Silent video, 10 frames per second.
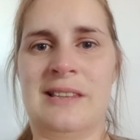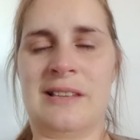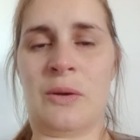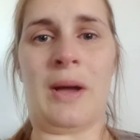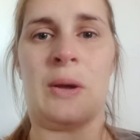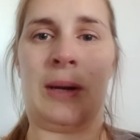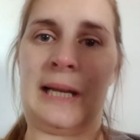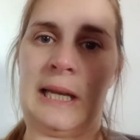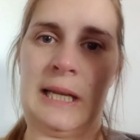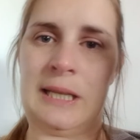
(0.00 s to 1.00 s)
quite
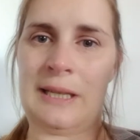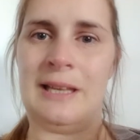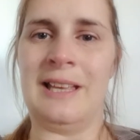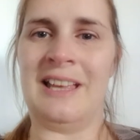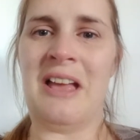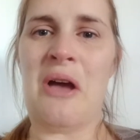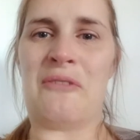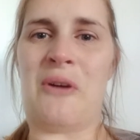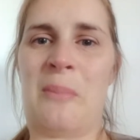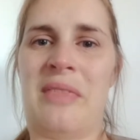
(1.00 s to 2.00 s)
quickly
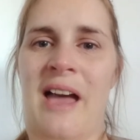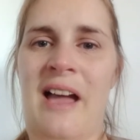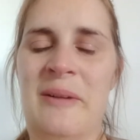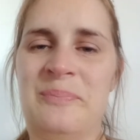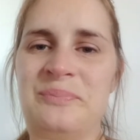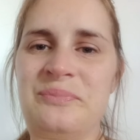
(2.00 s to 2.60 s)
from that